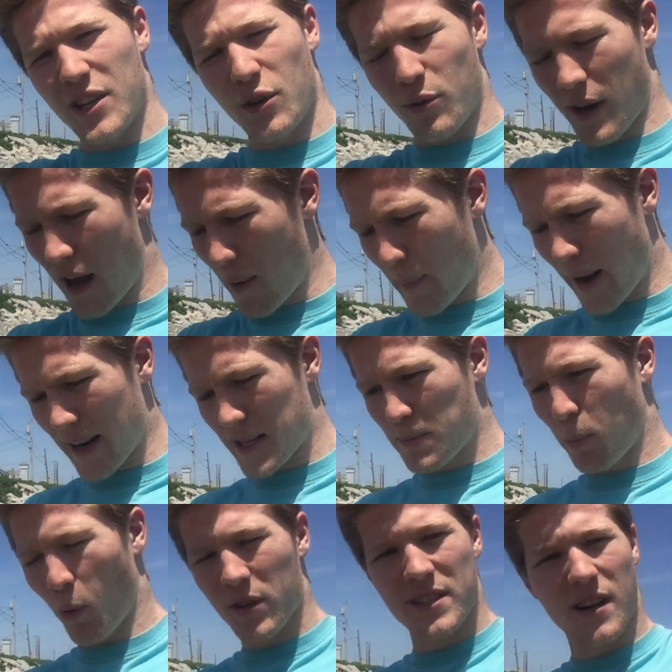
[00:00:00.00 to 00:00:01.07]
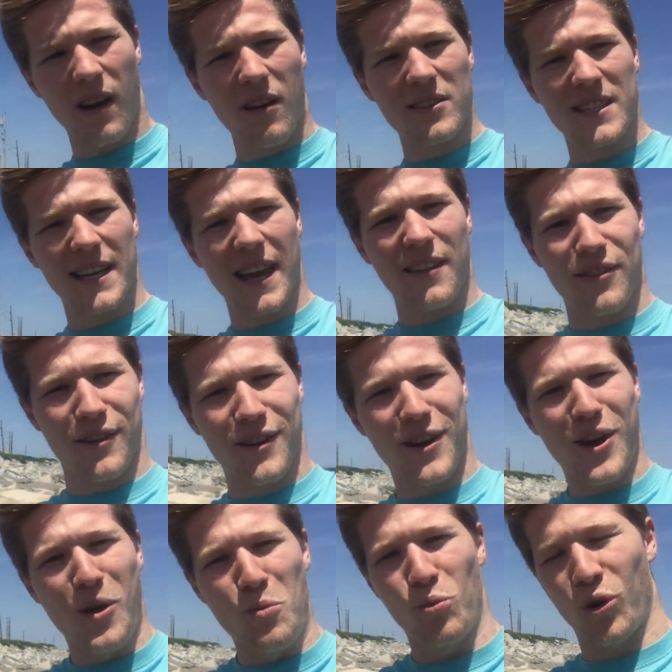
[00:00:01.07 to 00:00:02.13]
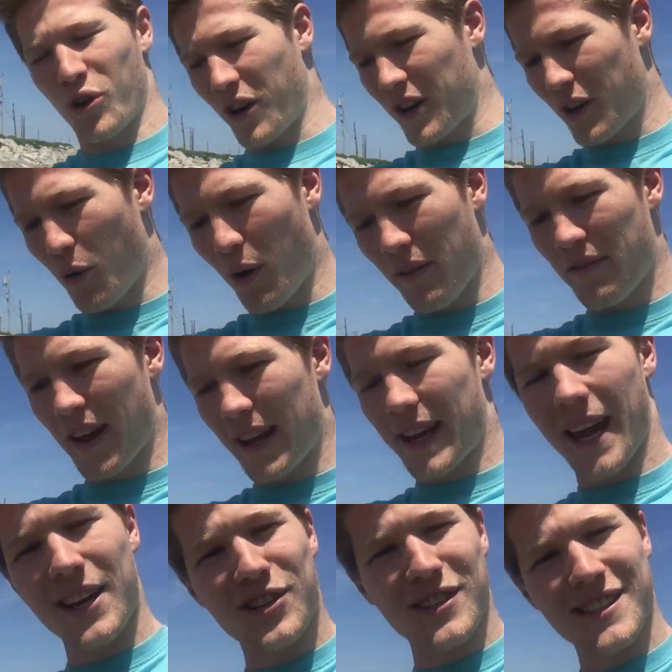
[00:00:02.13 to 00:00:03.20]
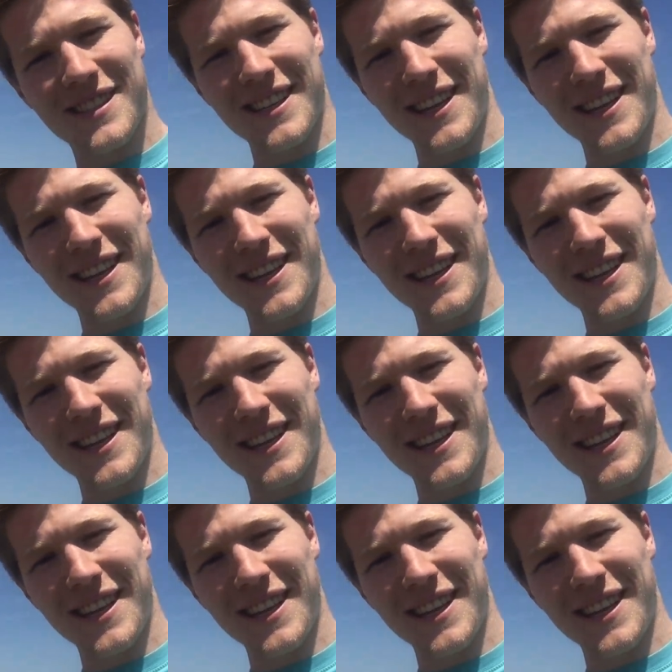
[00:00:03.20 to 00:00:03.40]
You and I will buy a sports car together. We're going to go on vacations